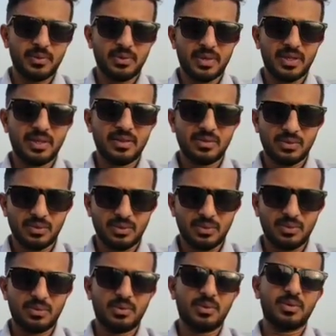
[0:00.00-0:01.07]
Okay,
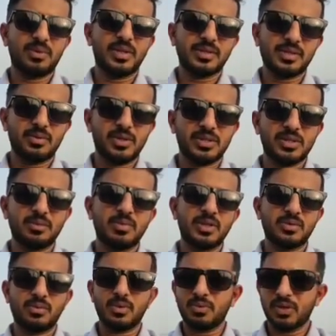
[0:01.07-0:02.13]
so excavation
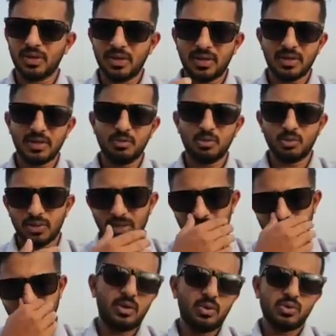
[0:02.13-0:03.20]
means we will remove
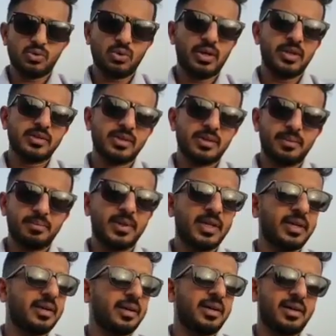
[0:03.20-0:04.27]
that loose soils,
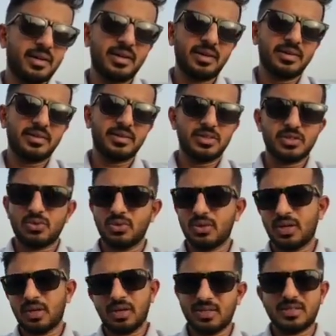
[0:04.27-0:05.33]
then until it reach to
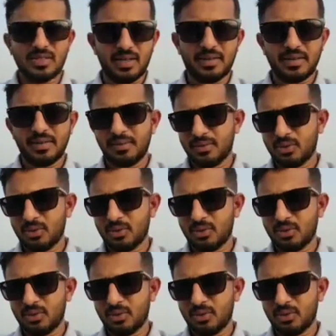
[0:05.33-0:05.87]
the hard strata.